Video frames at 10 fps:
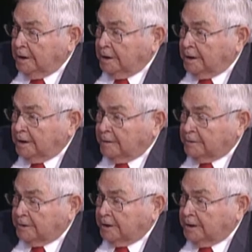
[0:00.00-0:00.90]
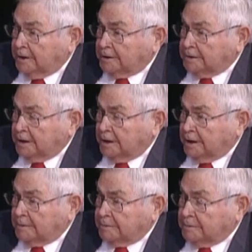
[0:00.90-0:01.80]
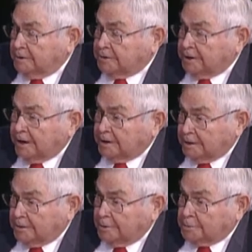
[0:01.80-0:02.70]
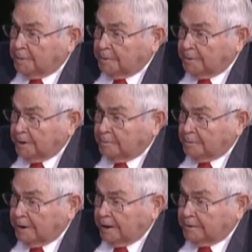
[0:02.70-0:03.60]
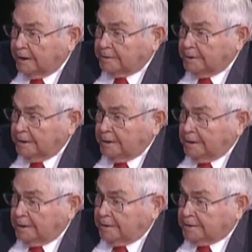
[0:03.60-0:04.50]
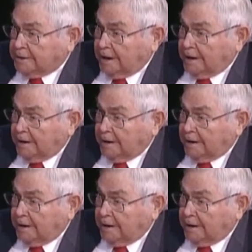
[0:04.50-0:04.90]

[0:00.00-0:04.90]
and everything, and you seen that in the newspaper here, where he had this guy,